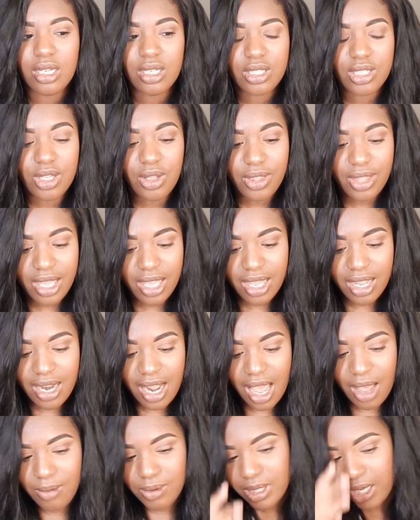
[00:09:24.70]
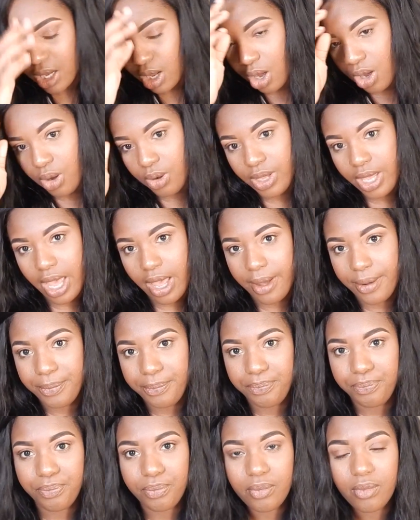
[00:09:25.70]
So then I was like, oh
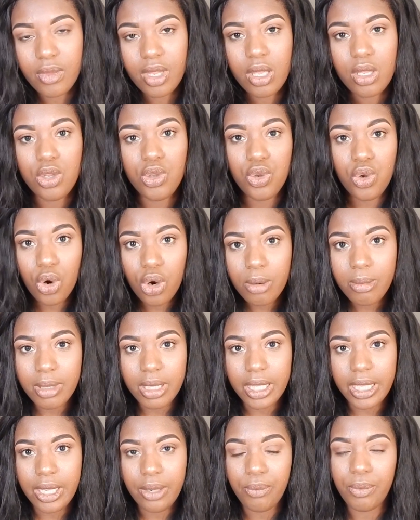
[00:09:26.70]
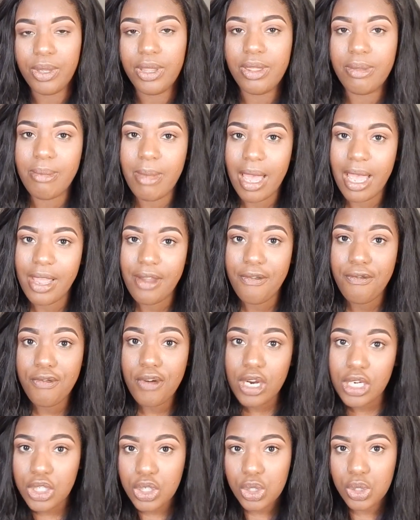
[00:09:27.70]
yeah, normally with my
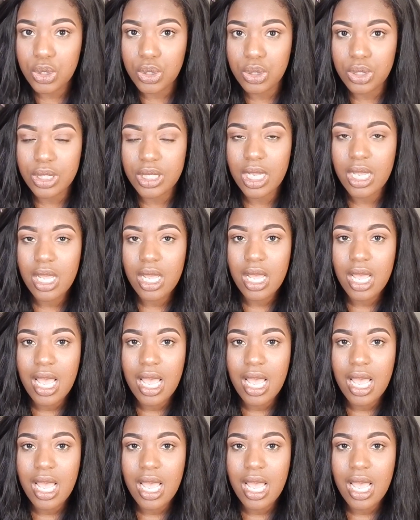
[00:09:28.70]
frontals,